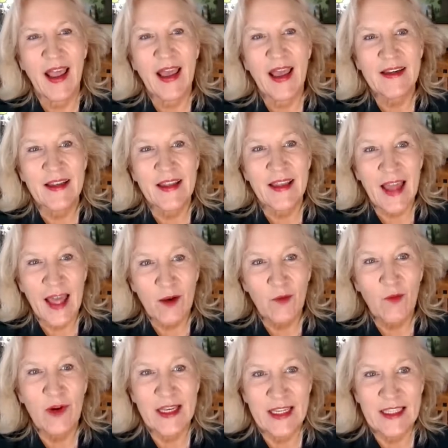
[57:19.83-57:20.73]
And
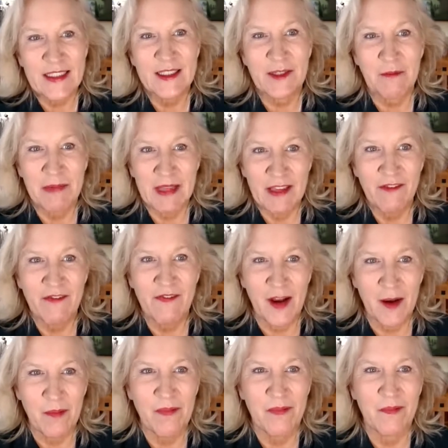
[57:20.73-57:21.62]
then we need to beef
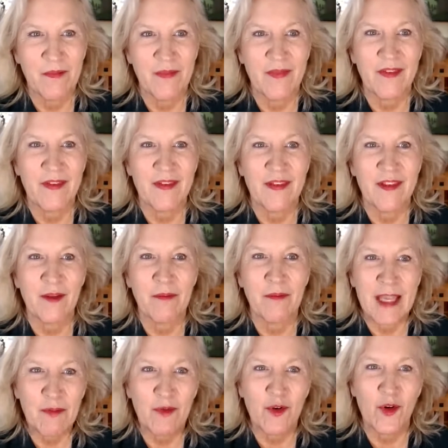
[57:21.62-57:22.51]
up the
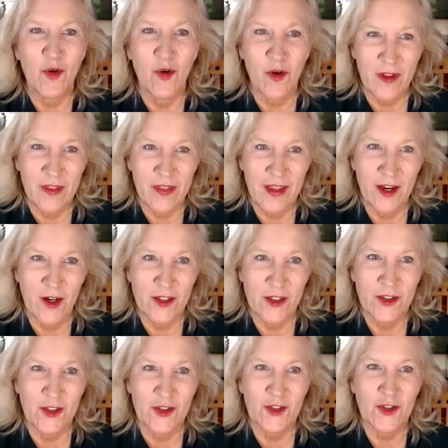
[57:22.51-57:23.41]
people who are there
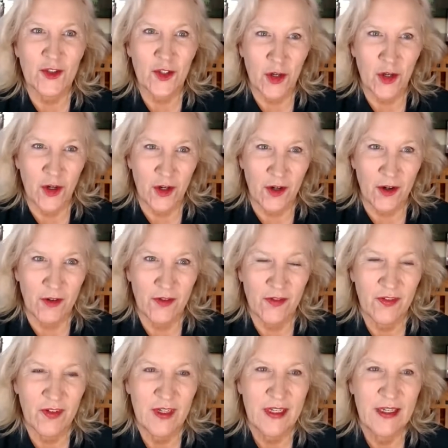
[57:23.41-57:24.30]
to
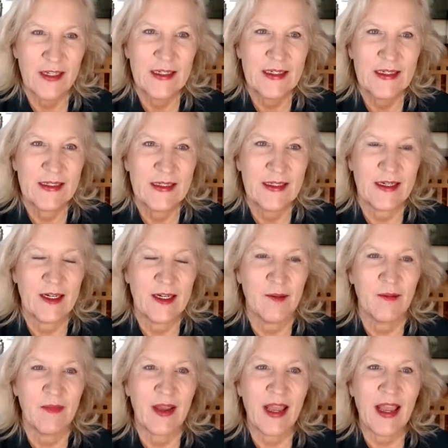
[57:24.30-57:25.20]
serve
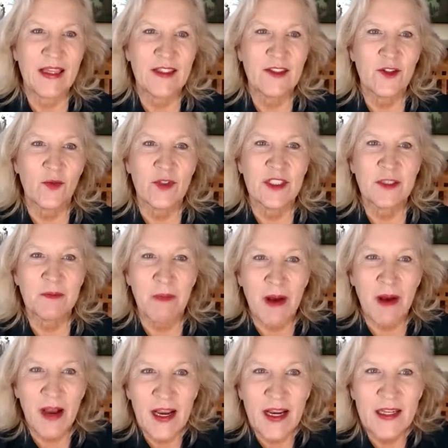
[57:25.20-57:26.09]
and to
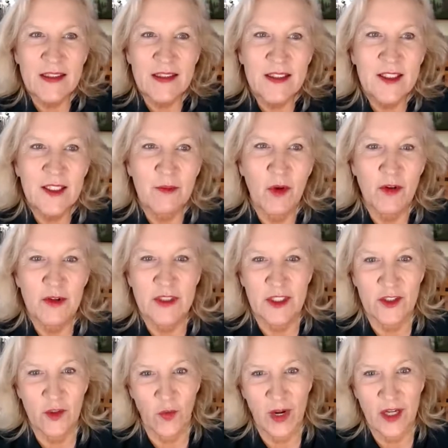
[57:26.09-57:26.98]
respond to most
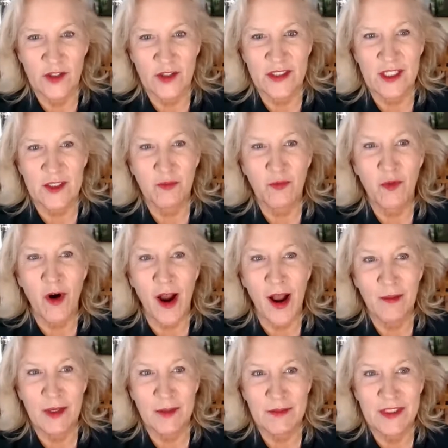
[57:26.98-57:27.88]
situations as
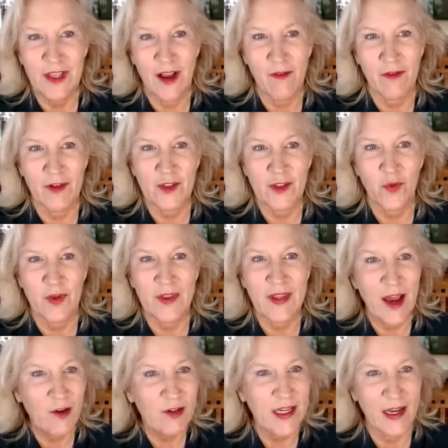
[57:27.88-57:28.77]
problem solvers
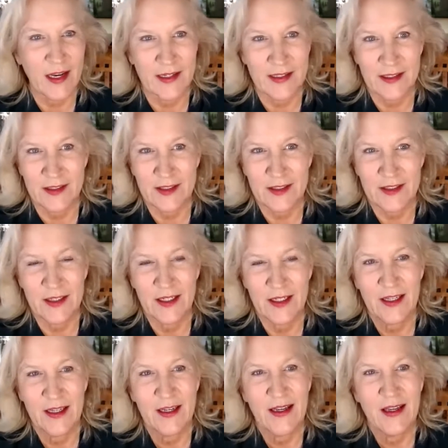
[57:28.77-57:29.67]
without guns,
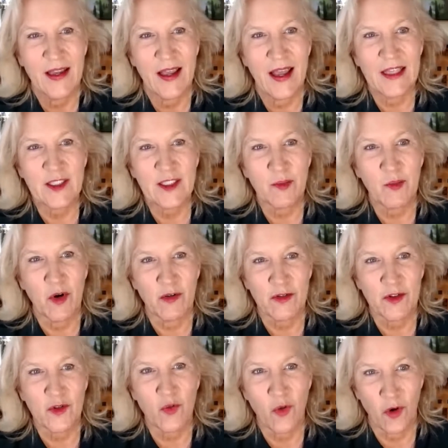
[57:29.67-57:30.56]
as
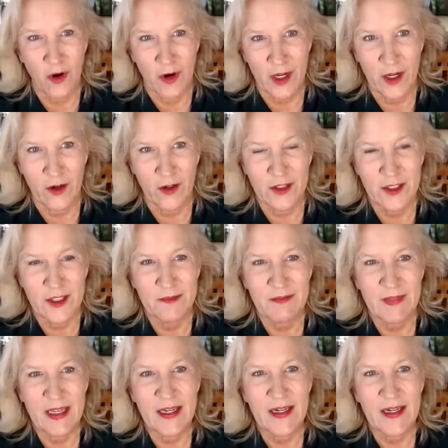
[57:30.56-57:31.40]
opposed to warriors.